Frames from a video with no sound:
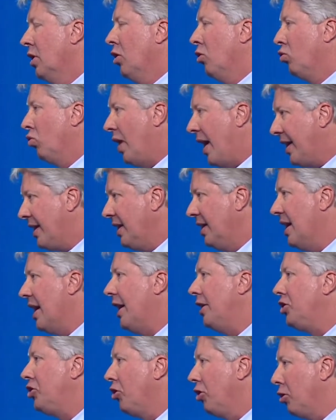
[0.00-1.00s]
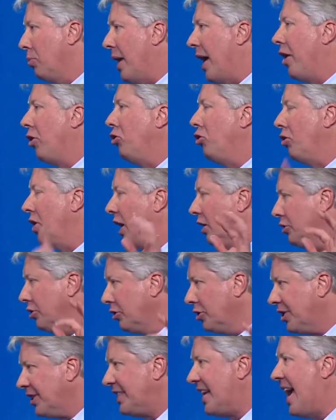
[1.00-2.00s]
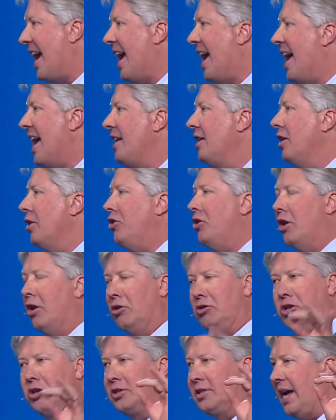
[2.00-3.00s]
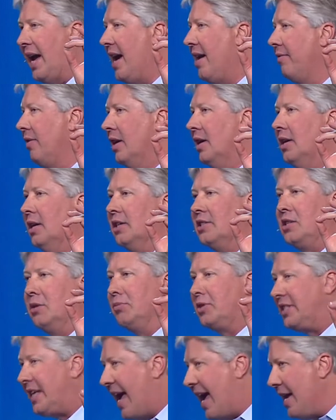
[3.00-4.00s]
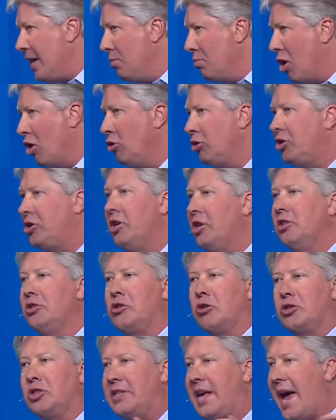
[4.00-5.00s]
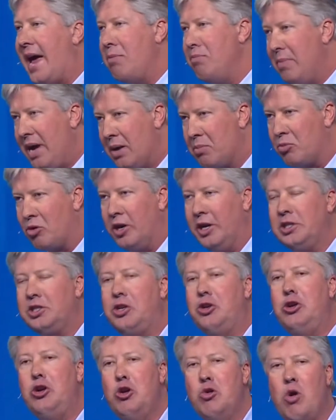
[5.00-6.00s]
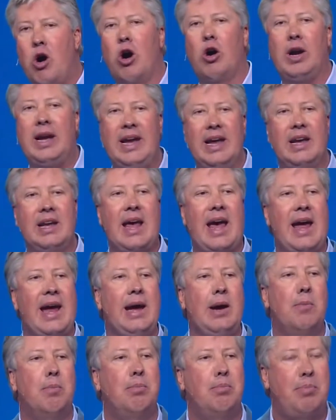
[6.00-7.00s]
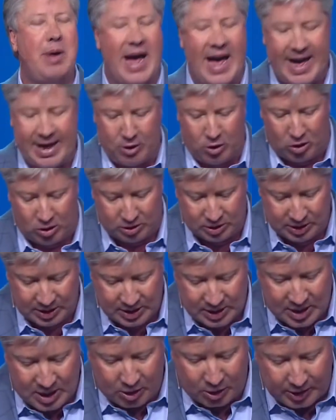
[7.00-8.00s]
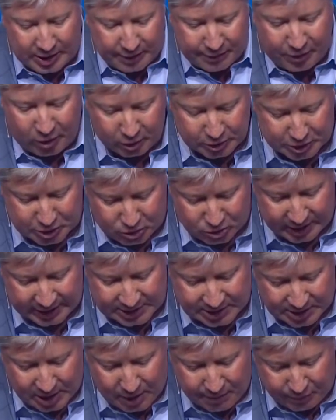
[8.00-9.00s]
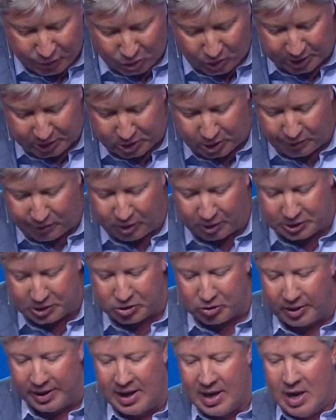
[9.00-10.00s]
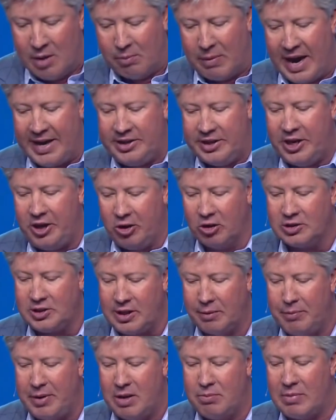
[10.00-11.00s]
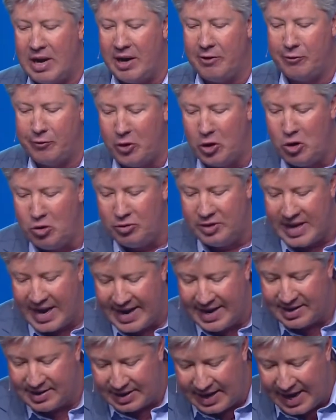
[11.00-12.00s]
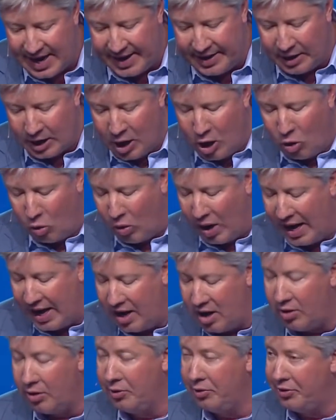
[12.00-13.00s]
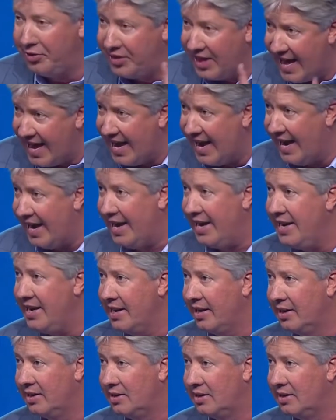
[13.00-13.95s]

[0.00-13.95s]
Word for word: Recognize you're in a battle. You're not just sad, you know, just have some sad emotions or sad memories. You are in a battle. Look at verse 3, Psalm 42, verse 3. My tears have been my food day and night while they,